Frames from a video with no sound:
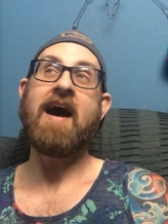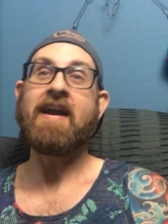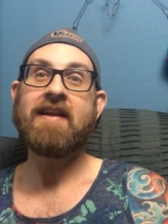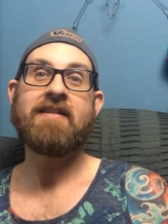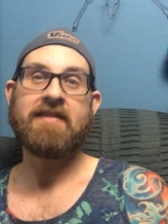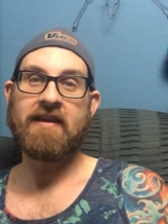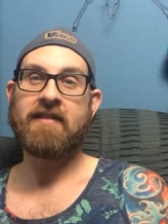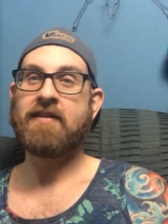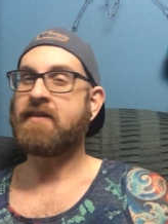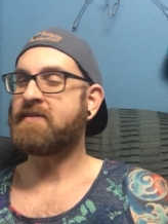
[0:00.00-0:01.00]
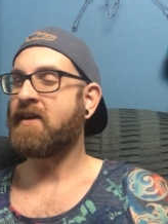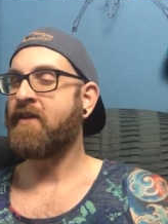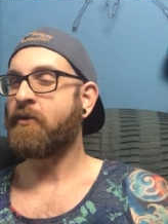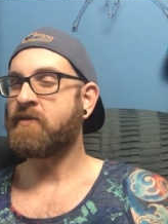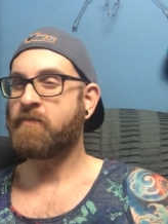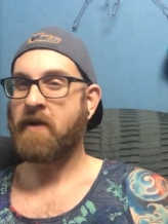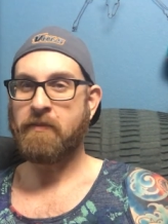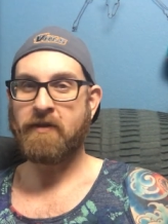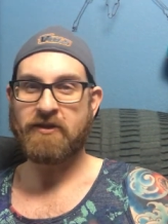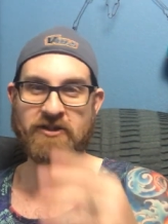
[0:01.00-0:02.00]
I didn't think that this author was
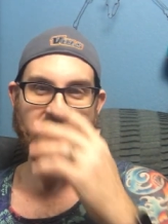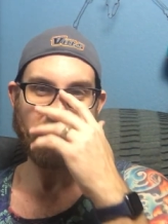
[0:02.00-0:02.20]
published